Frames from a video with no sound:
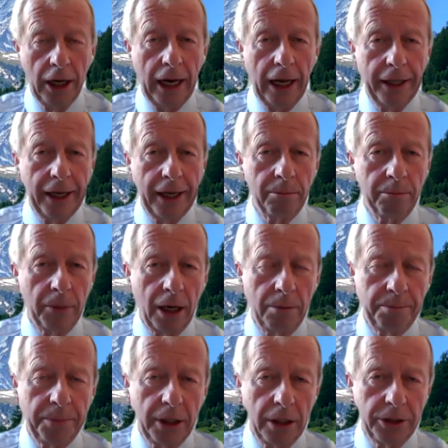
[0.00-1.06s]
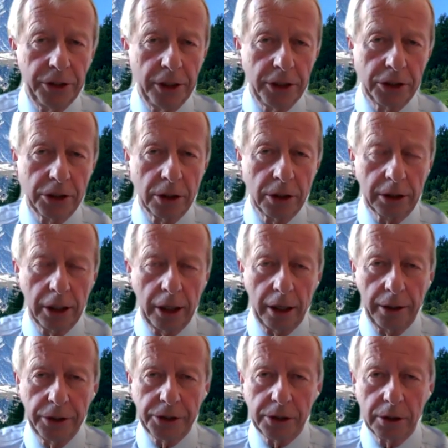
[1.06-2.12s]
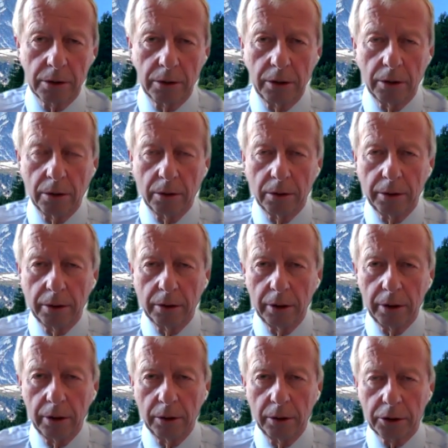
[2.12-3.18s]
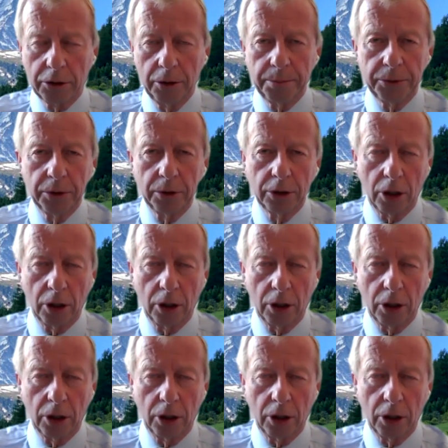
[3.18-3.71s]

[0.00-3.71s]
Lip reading: And that might be a digital currency or you know, crypto